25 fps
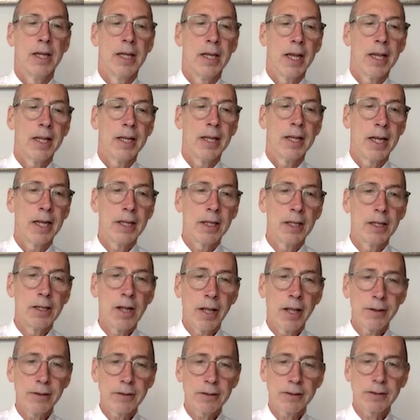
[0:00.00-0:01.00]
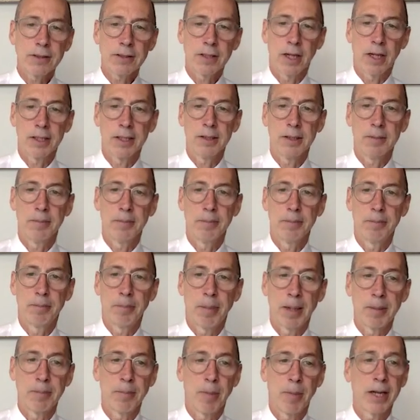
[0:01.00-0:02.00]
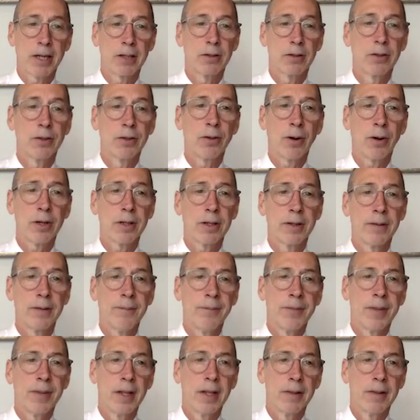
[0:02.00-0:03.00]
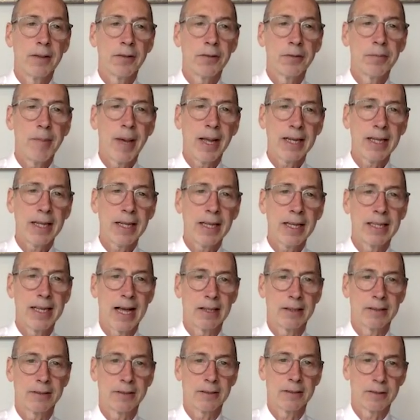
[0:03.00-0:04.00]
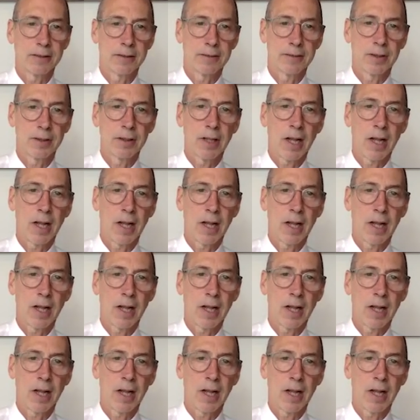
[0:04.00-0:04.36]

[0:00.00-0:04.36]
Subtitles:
In another study by Michael Norton, this meta-analysis of a